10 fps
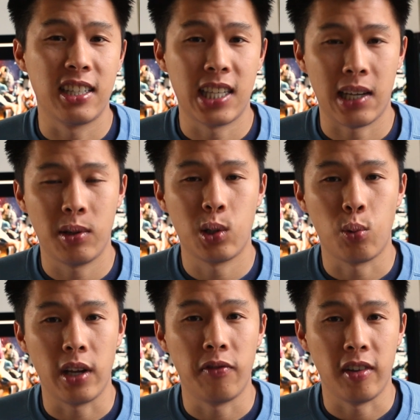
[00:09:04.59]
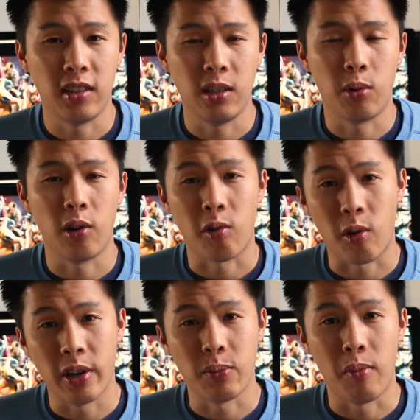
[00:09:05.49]
a 720
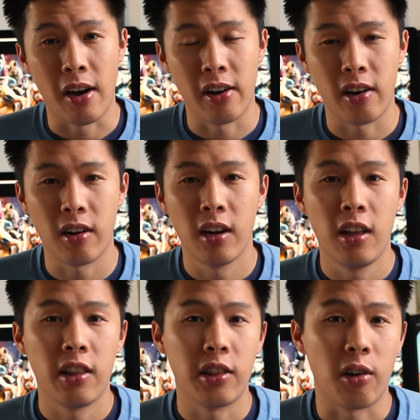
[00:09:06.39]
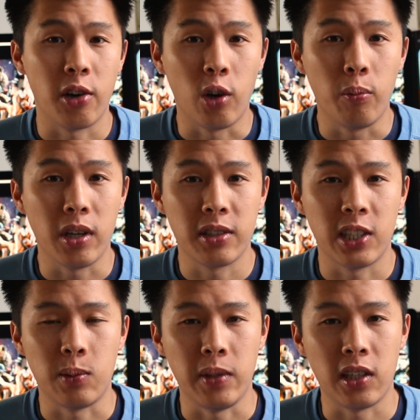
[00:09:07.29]
15.4 inch monitor. There are no
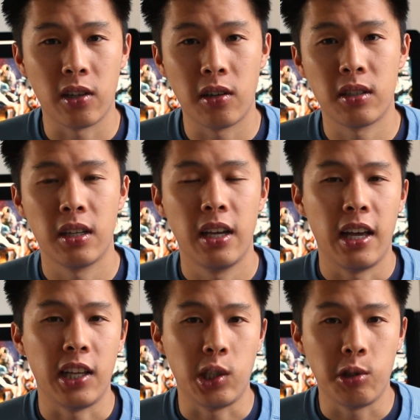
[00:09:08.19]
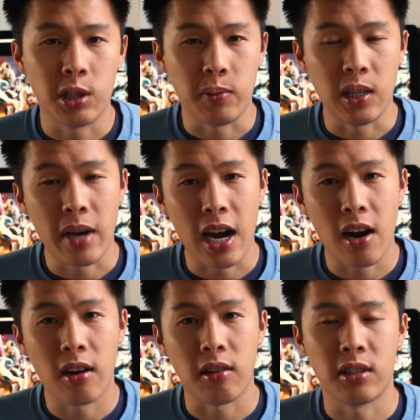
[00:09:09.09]
built-in speakers. It's USB
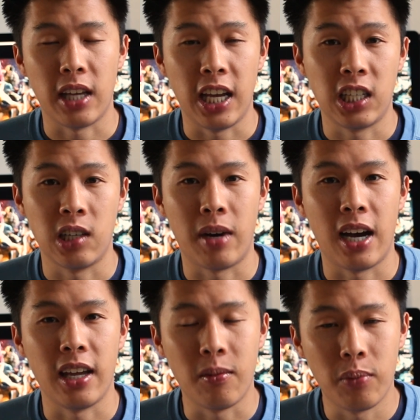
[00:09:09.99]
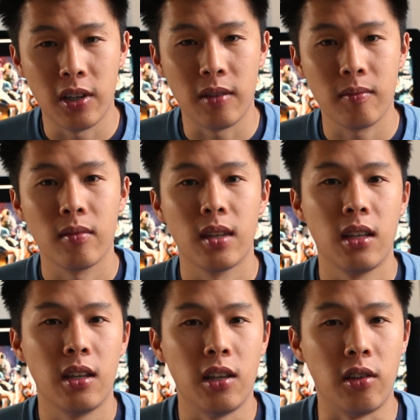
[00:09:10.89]
power. There's HDMI input.
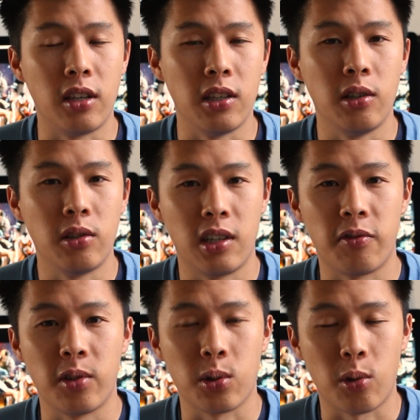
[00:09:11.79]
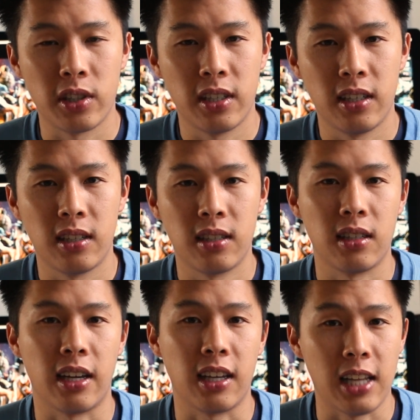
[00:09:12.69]
You can use different
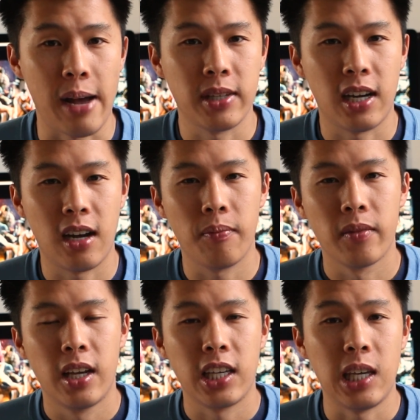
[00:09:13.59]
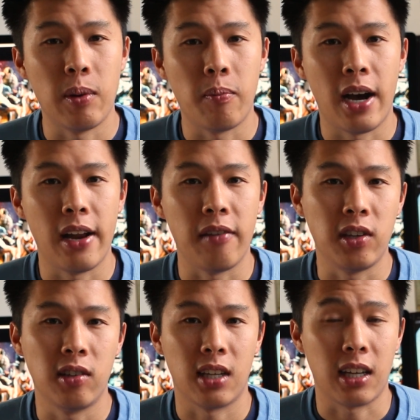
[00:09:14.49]
sources like a laptop. Keep in mind if you
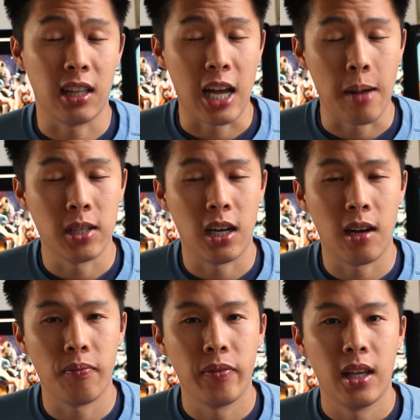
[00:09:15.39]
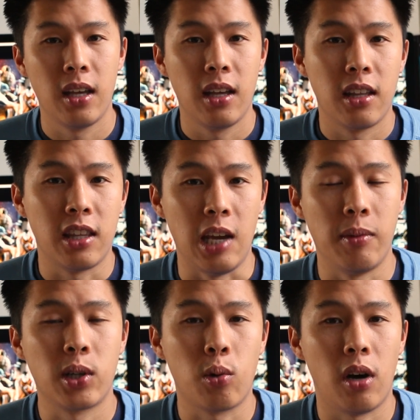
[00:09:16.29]
use like a laptop, the
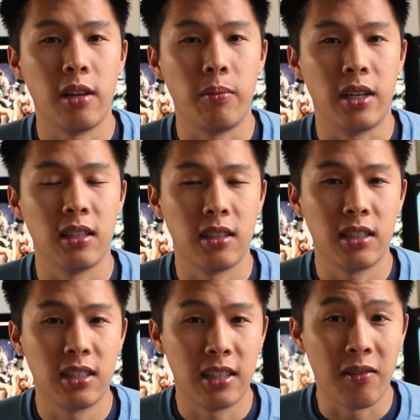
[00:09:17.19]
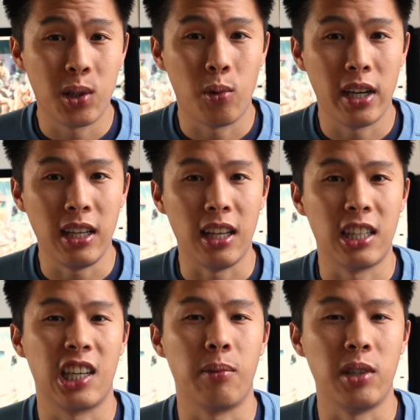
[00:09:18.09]
image quality, because it's 720,
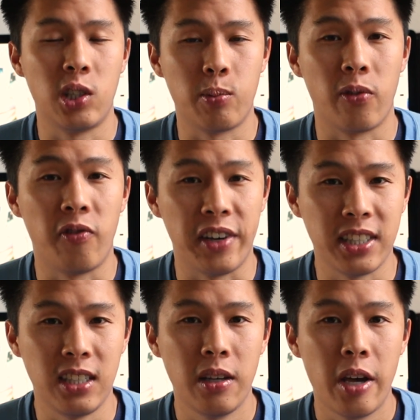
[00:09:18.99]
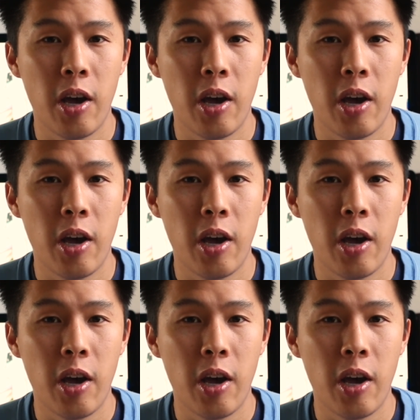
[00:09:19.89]
it's gonna be super fuzzy.